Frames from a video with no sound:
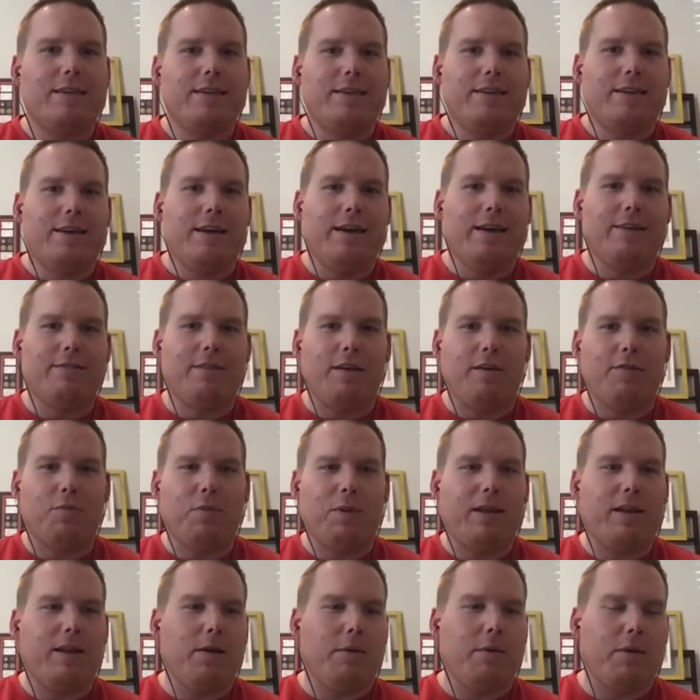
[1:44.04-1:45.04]
So I've
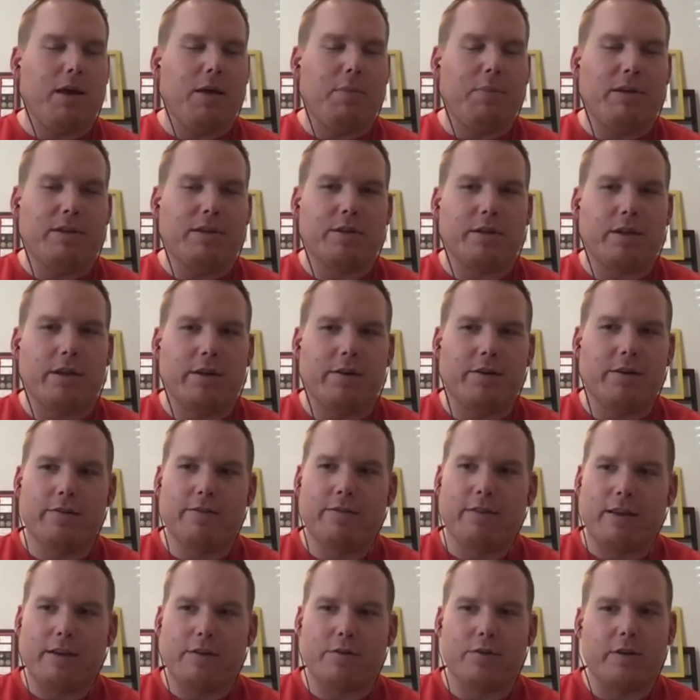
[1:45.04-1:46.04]
spent a bunch of years,
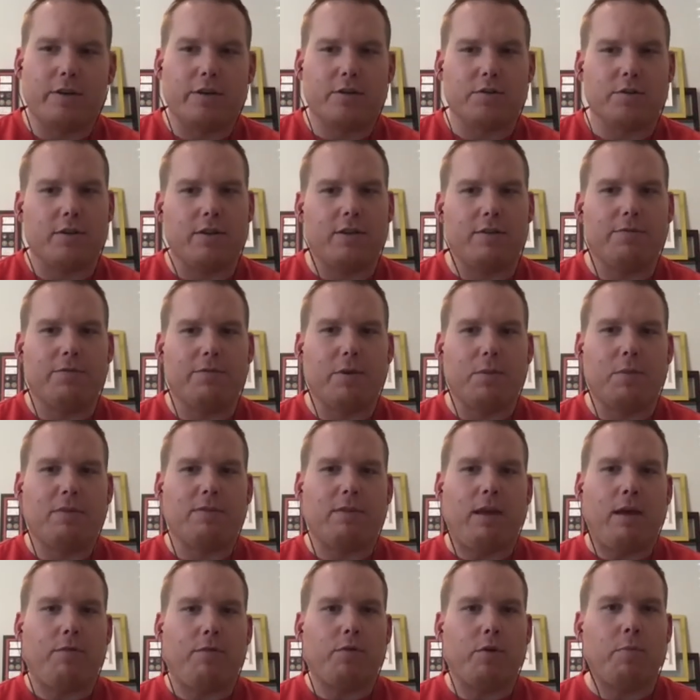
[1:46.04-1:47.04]
like traditionally from a
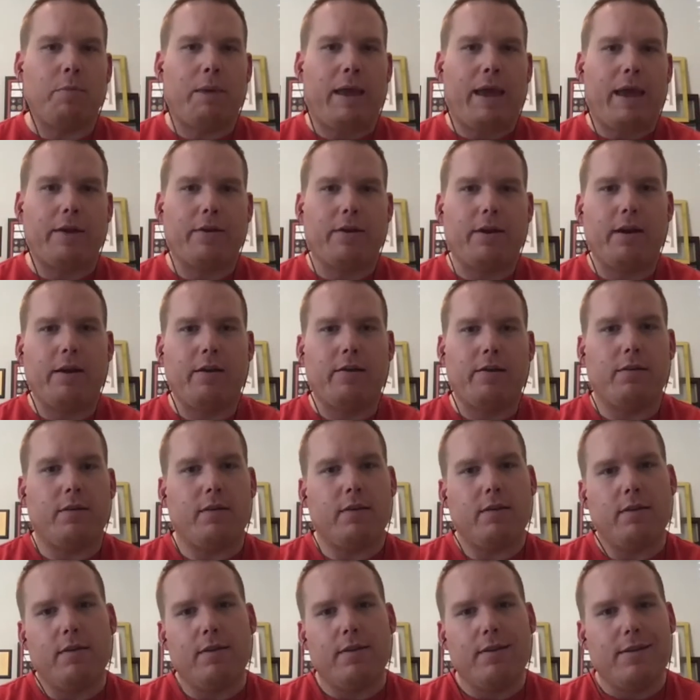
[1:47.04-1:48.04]
software background,
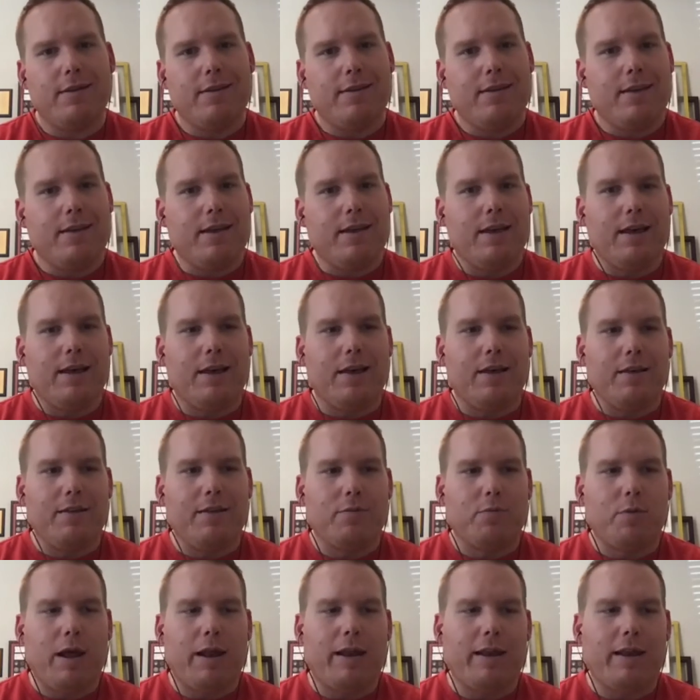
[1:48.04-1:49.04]

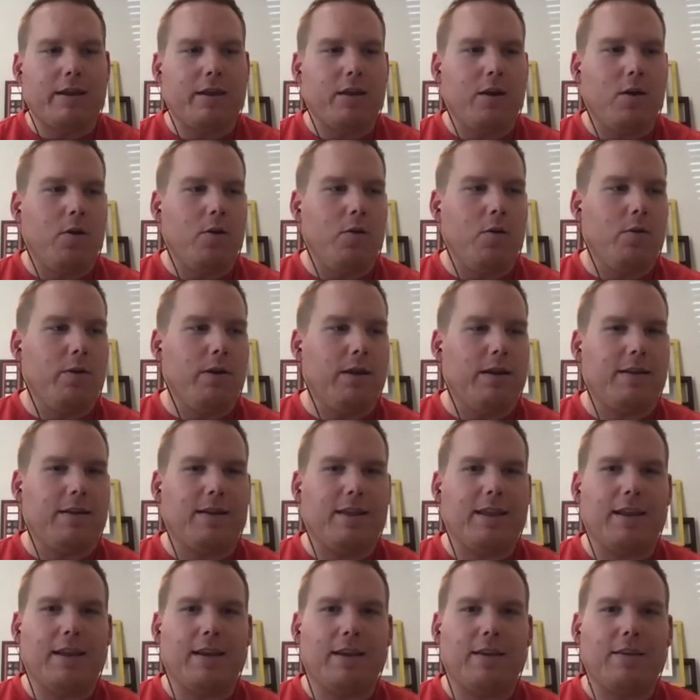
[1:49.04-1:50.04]
writing code and
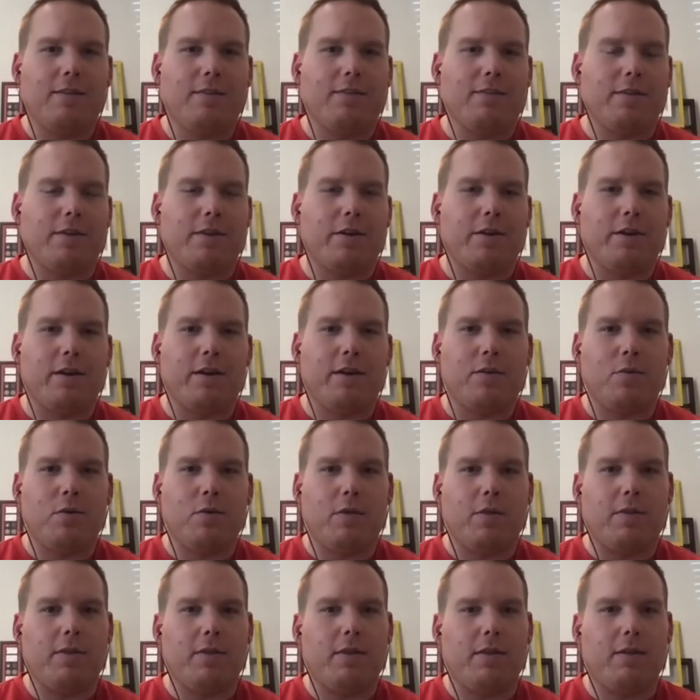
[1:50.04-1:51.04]
getting into security with
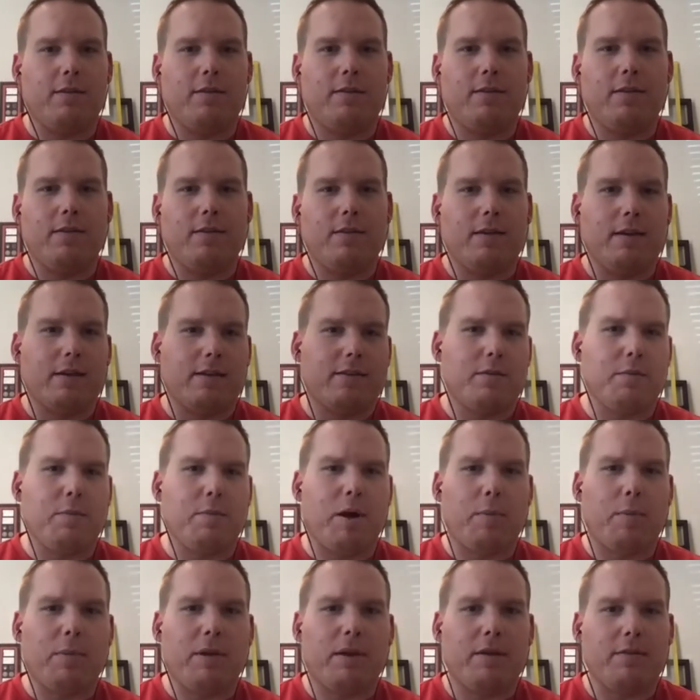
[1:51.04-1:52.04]
the
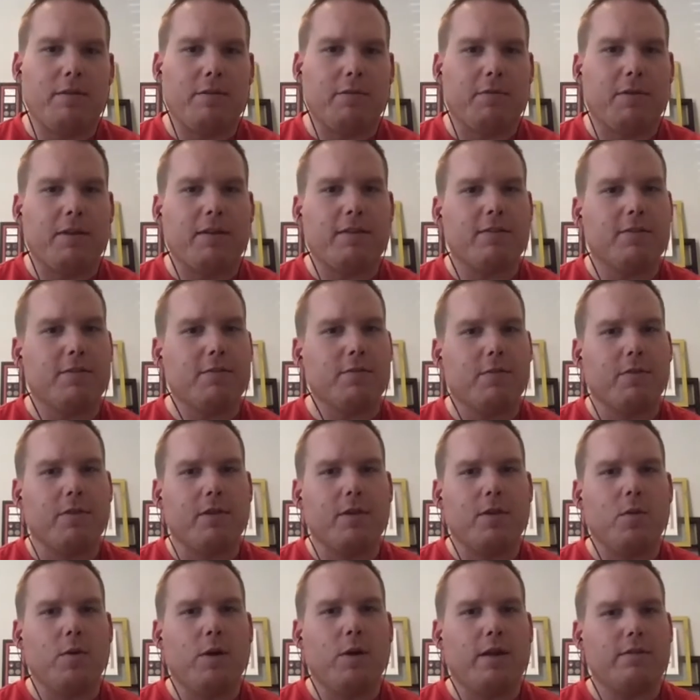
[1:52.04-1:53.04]
Department of Defense for the
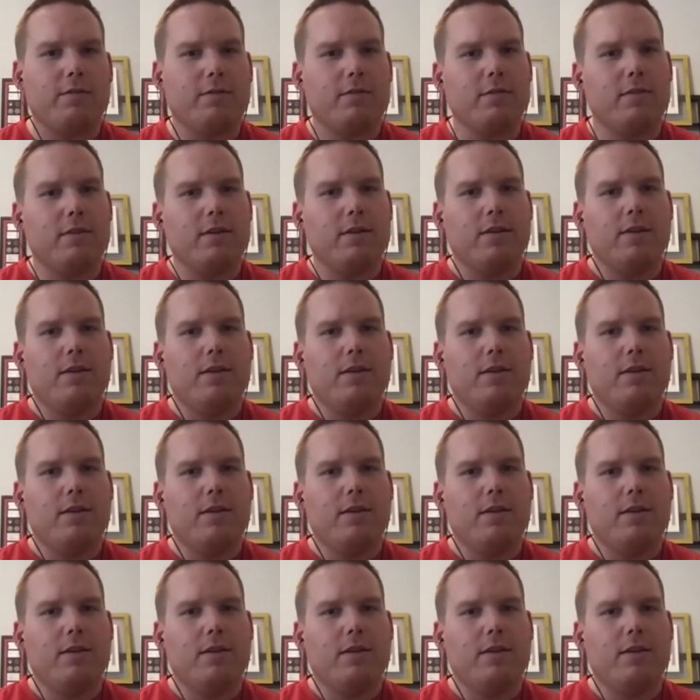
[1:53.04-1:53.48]
U.S.